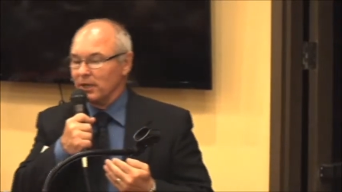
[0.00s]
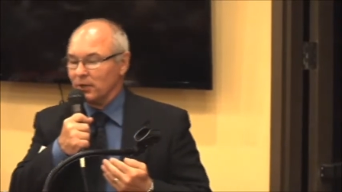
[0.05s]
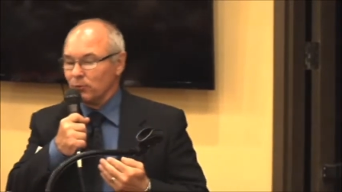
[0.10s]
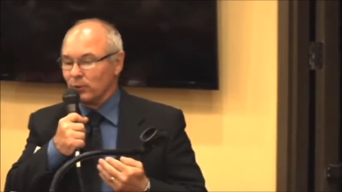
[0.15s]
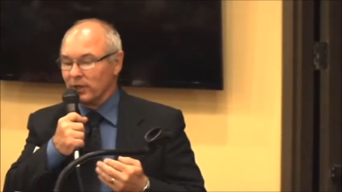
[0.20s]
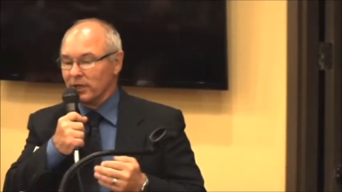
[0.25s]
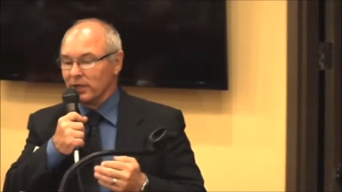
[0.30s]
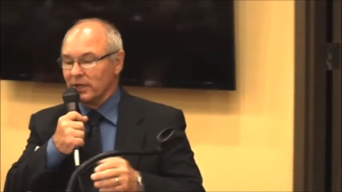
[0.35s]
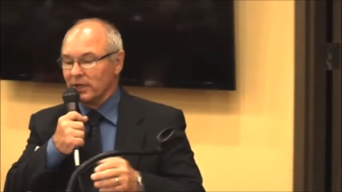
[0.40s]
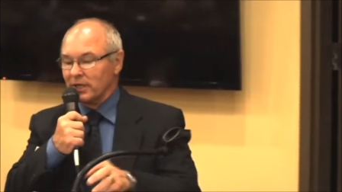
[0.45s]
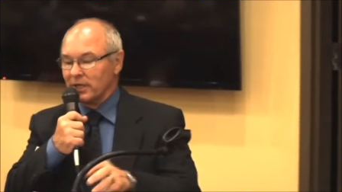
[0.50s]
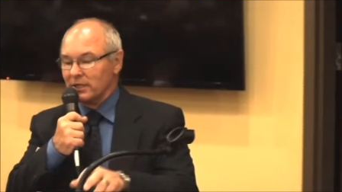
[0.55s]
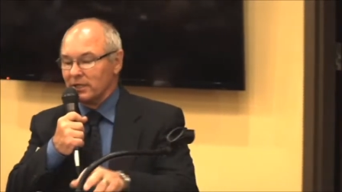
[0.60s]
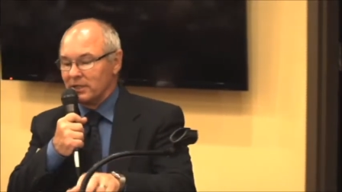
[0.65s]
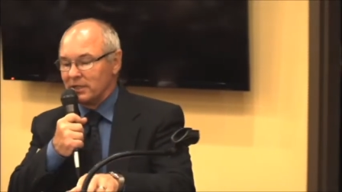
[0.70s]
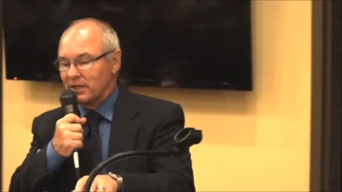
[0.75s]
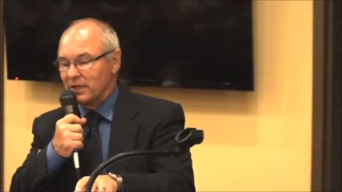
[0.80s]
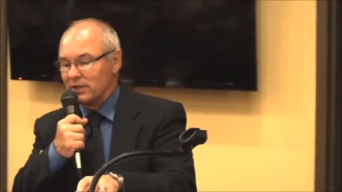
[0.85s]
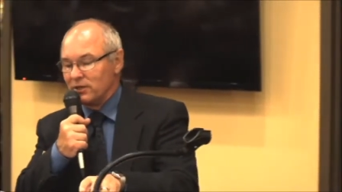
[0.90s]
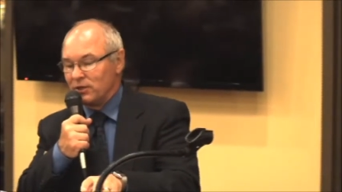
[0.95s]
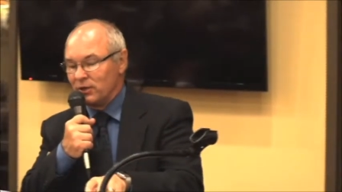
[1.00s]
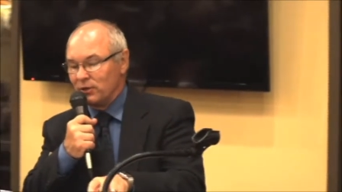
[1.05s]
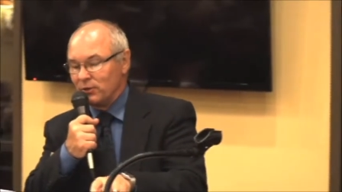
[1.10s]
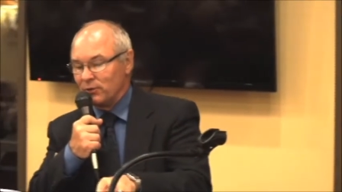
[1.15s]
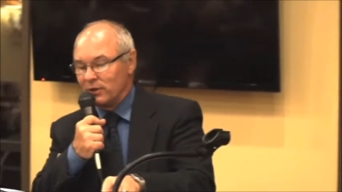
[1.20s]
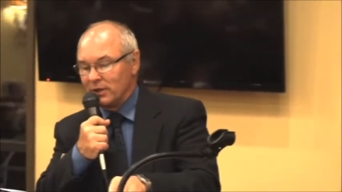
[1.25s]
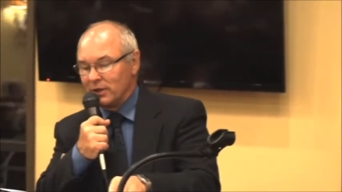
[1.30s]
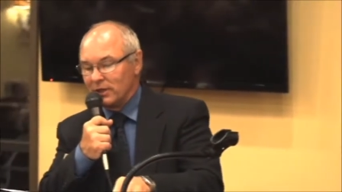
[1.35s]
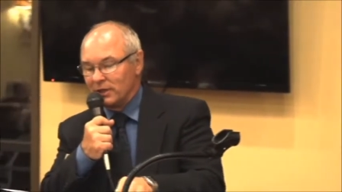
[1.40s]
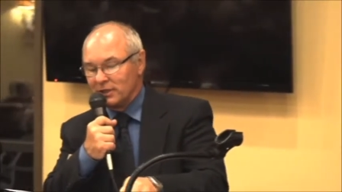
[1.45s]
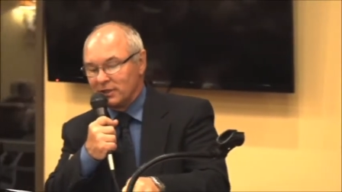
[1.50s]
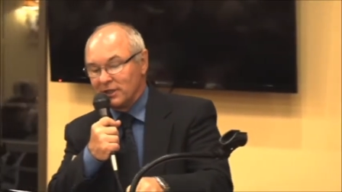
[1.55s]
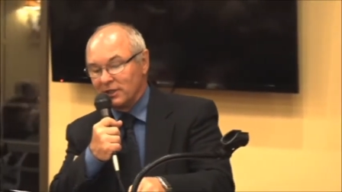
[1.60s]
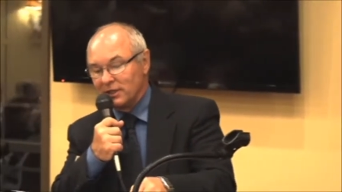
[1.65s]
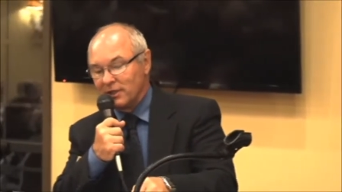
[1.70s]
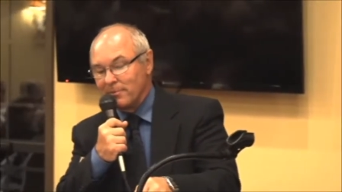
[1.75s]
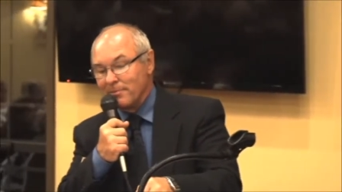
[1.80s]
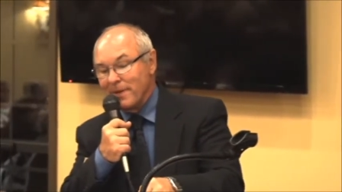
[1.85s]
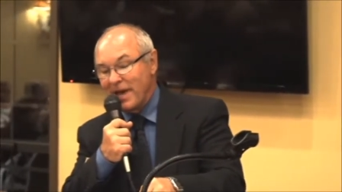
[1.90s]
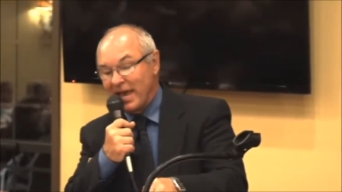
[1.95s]
and we're going to continue to
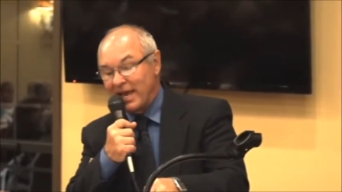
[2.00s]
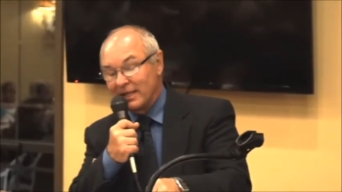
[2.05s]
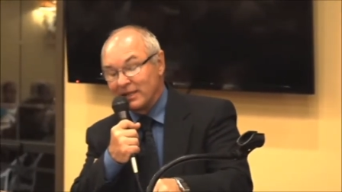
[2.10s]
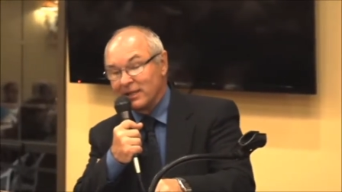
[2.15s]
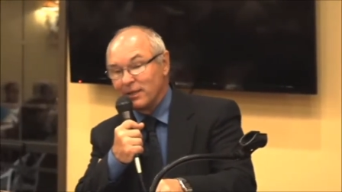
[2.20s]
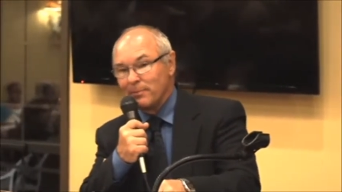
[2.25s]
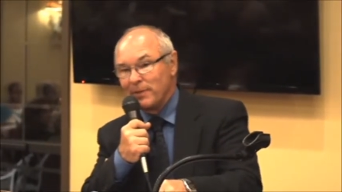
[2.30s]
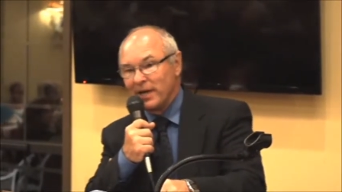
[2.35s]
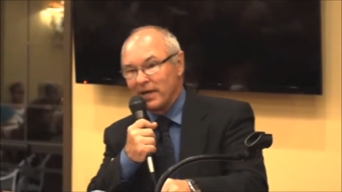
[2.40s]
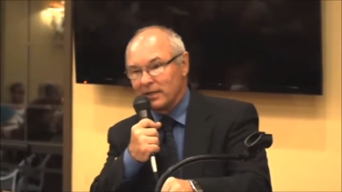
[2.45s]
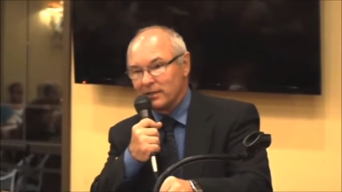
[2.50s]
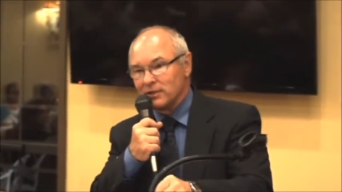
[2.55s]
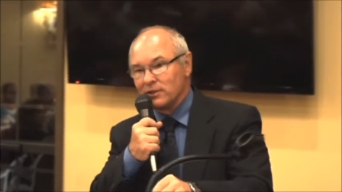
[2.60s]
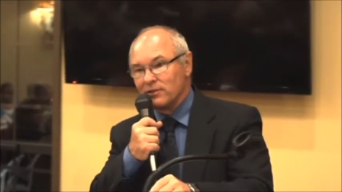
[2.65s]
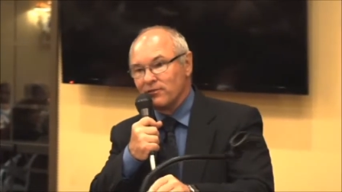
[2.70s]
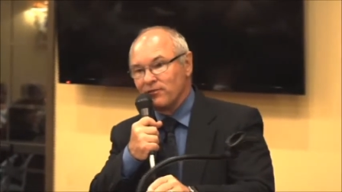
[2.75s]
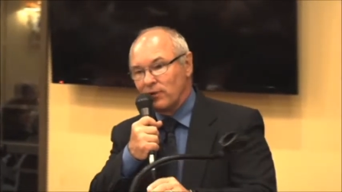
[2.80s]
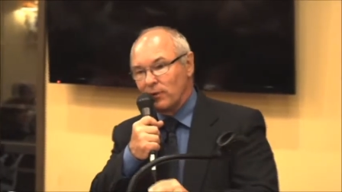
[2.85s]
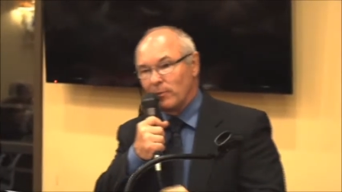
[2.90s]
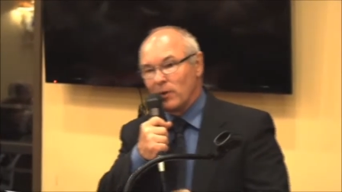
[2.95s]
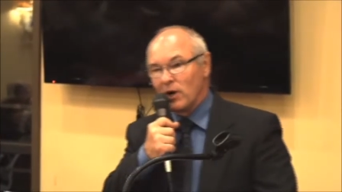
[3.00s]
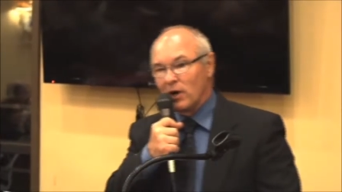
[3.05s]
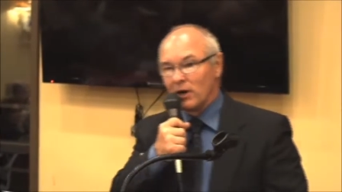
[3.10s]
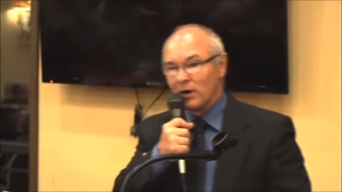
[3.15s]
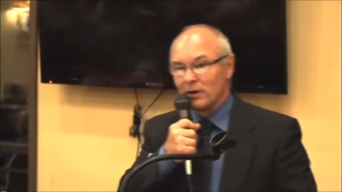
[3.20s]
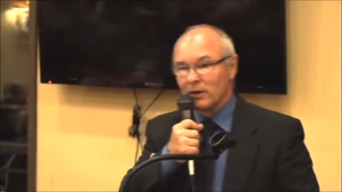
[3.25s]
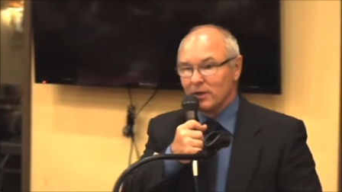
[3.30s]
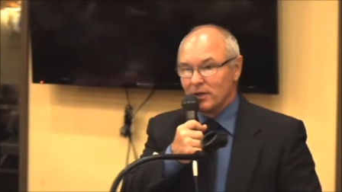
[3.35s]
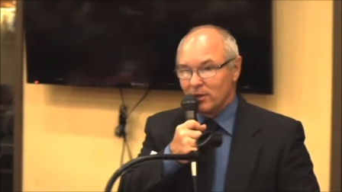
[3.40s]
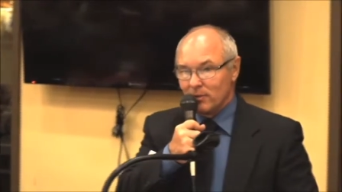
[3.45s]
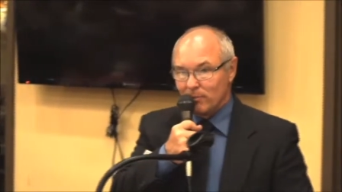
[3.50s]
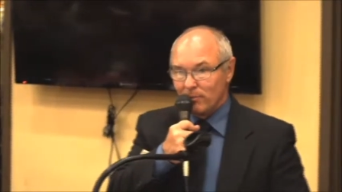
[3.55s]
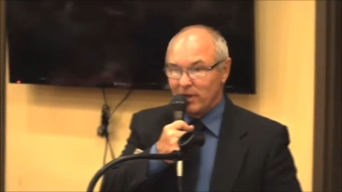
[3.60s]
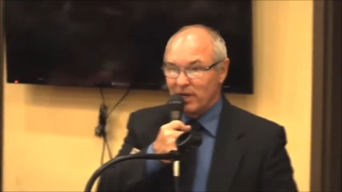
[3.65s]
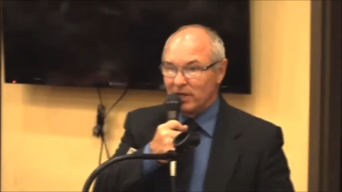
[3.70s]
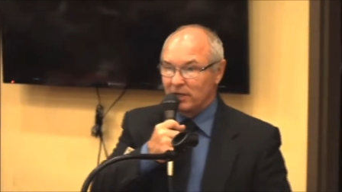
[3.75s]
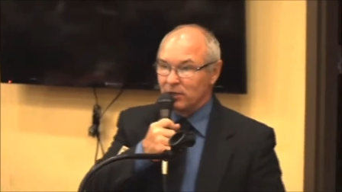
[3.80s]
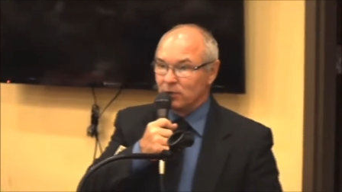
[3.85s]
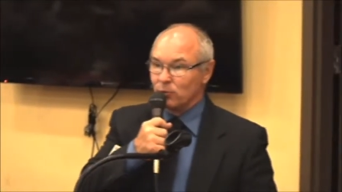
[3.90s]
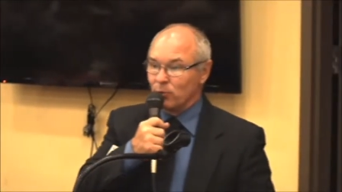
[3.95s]
demand the best from our
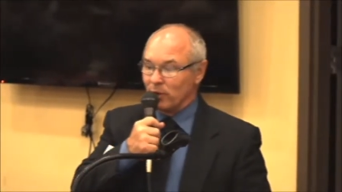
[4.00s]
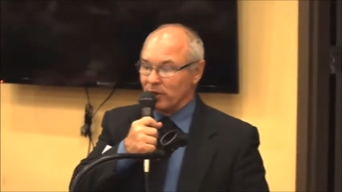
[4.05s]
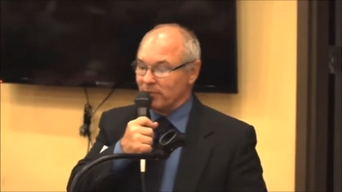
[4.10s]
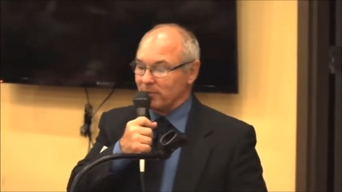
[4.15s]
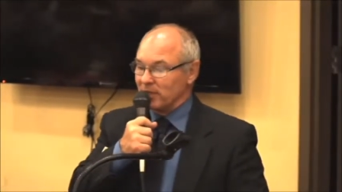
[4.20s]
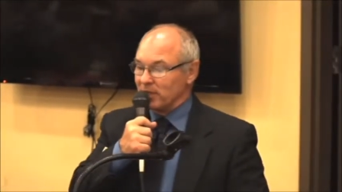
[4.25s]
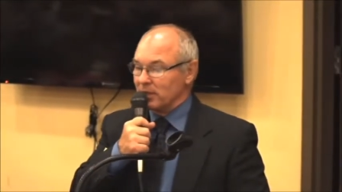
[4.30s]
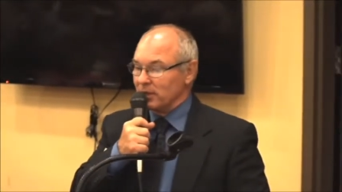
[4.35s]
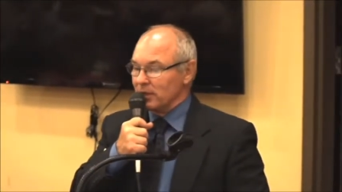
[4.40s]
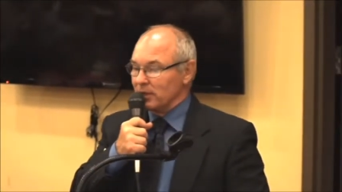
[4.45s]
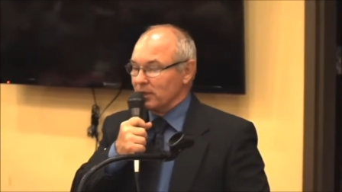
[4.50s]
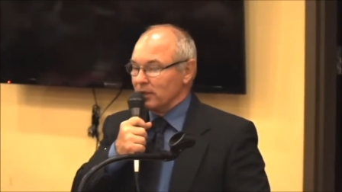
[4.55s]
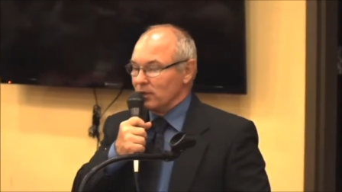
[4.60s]
men and women.